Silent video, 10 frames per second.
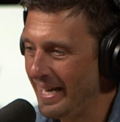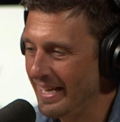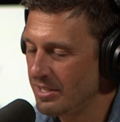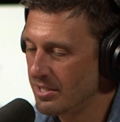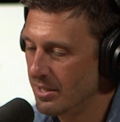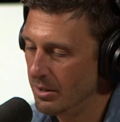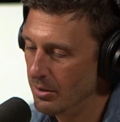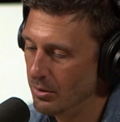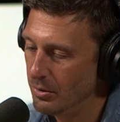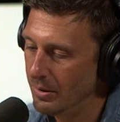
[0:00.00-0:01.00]
And
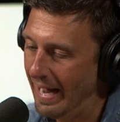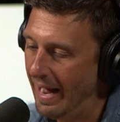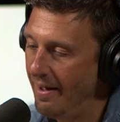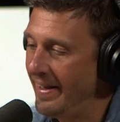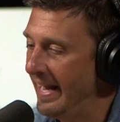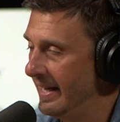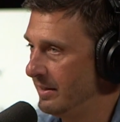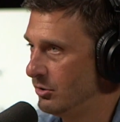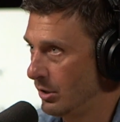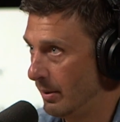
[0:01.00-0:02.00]
so I've
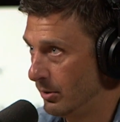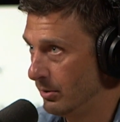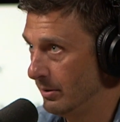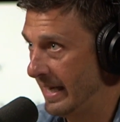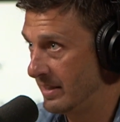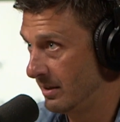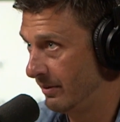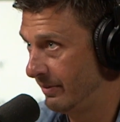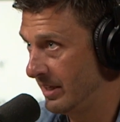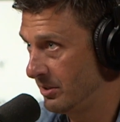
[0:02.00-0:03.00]
had trouble as an
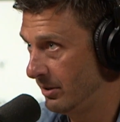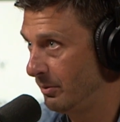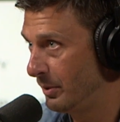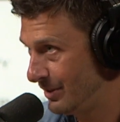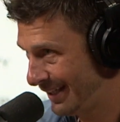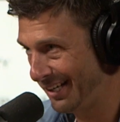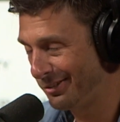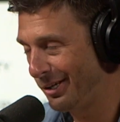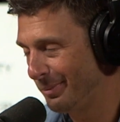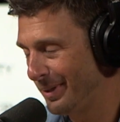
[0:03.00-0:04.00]
investor, and we kind
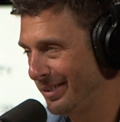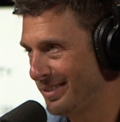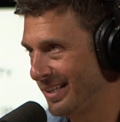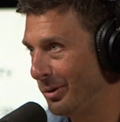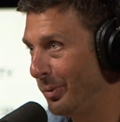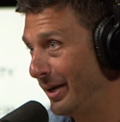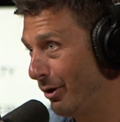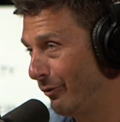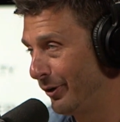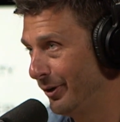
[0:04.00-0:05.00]
of talked about this on the way
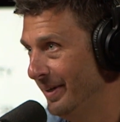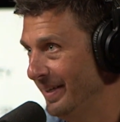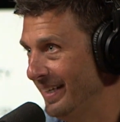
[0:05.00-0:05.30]
over.